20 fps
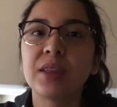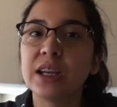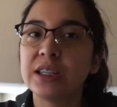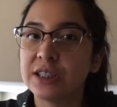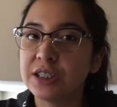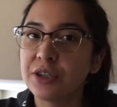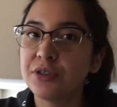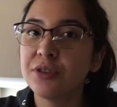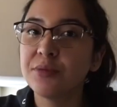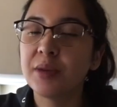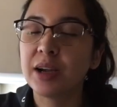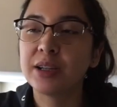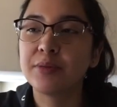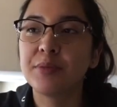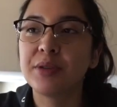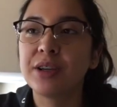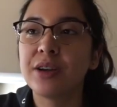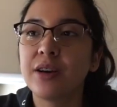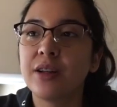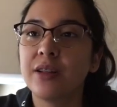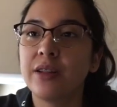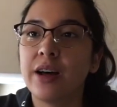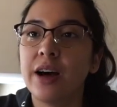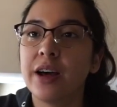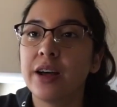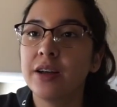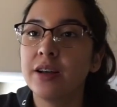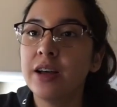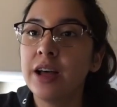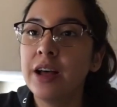It did remind me a
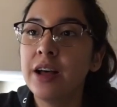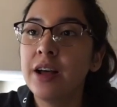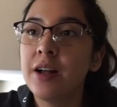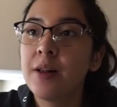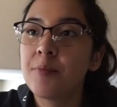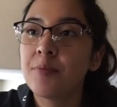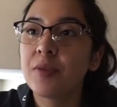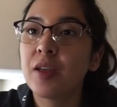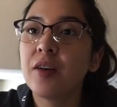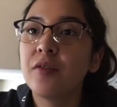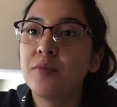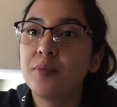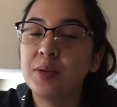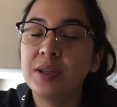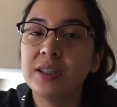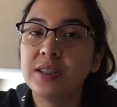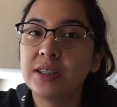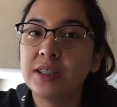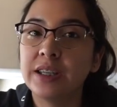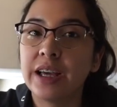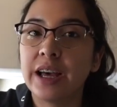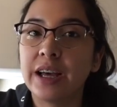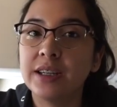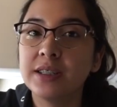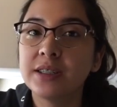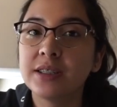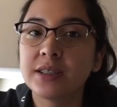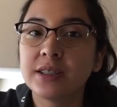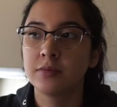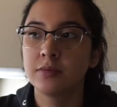lot of
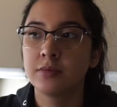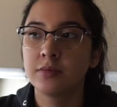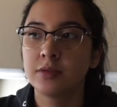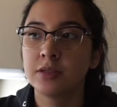BTS.